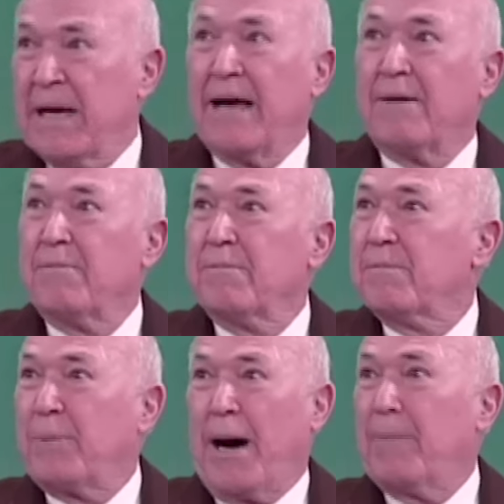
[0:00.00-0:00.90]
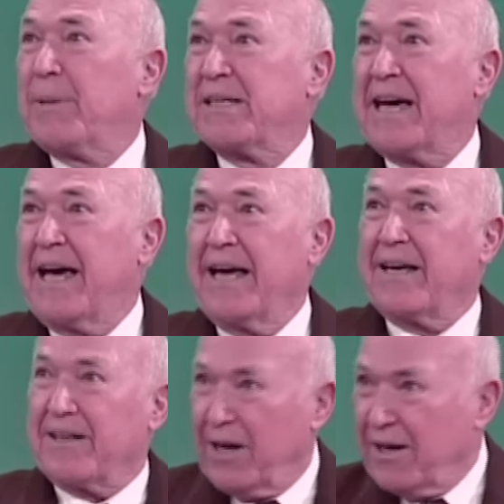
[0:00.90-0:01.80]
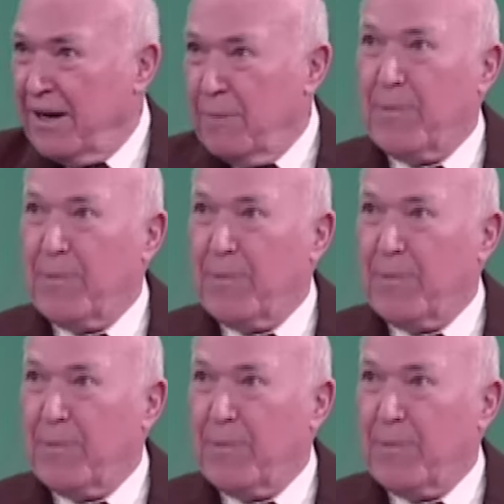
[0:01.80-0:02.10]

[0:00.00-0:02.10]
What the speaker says: and pop a tank and then